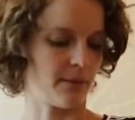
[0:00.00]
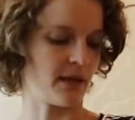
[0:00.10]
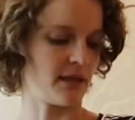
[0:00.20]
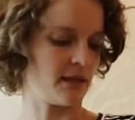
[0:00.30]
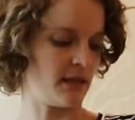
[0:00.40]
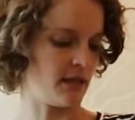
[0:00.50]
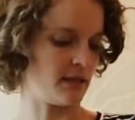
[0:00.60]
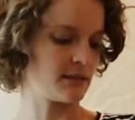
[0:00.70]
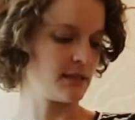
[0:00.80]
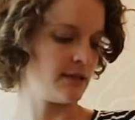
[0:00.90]
But
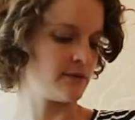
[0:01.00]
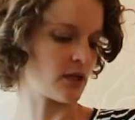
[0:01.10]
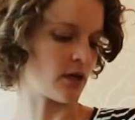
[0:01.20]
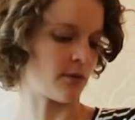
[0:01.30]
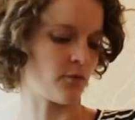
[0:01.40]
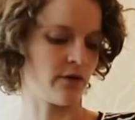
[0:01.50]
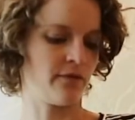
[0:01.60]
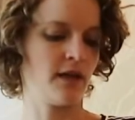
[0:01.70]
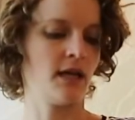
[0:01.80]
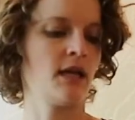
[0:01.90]
the sleeves are more
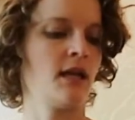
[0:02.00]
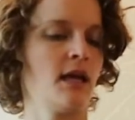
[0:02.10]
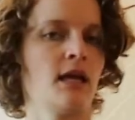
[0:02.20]
fitted,